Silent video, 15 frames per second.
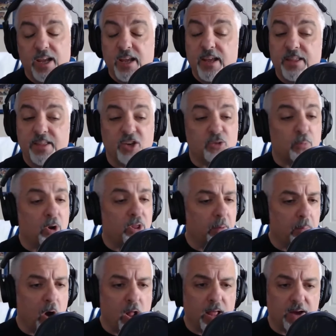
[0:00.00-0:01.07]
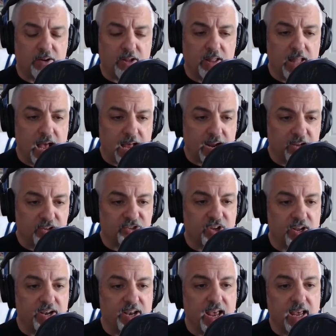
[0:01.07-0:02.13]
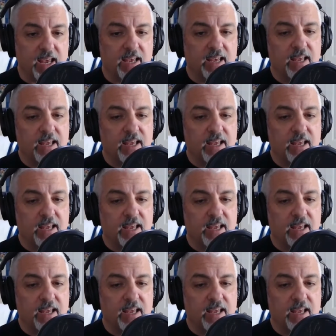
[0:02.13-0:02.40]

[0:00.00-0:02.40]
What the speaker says: They spread the ball out a lot on Sunday.